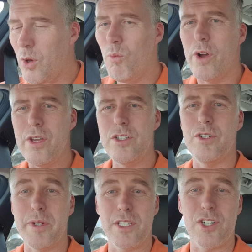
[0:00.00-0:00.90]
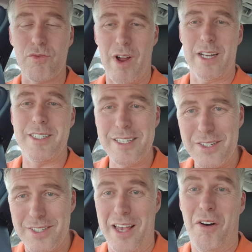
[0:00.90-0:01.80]
what you're doing is you're granting
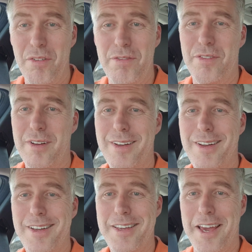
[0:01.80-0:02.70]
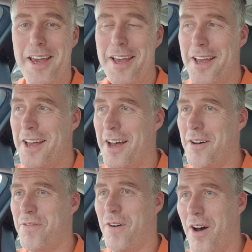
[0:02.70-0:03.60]
yourself, a
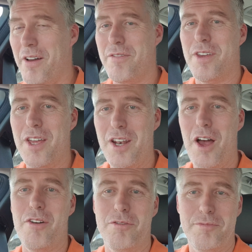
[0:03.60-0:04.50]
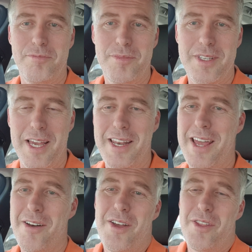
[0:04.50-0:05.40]
5-year loan.
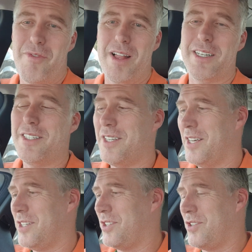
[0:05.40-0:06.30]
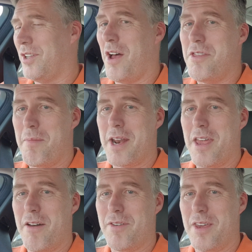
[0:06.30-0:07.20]
Now, the reality is you still owe the
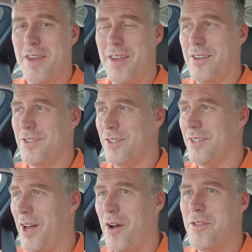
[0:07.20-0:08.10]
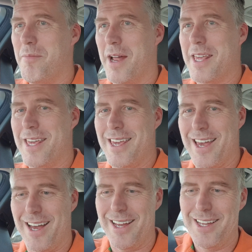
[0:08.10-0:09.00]
money over here. You still owe the money
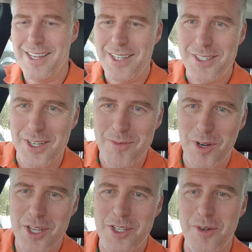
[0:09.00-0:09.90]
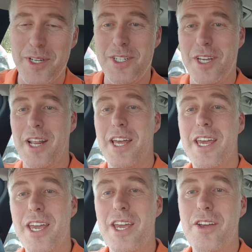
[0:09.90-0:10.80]
here. So what you're doing is you're going to
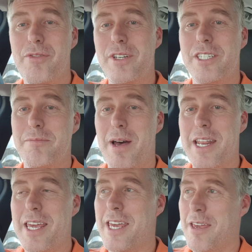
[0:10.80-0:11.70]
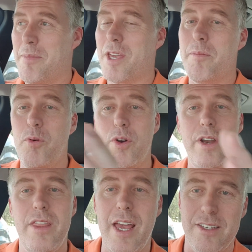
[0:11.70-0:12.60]
increase the money here, but you're going to put it
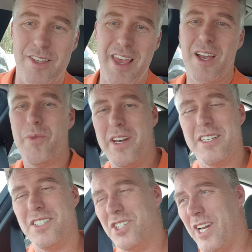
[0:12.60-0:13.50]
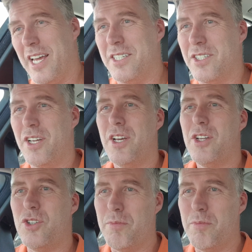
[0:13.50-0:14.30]
in there. So the equity doesn't change too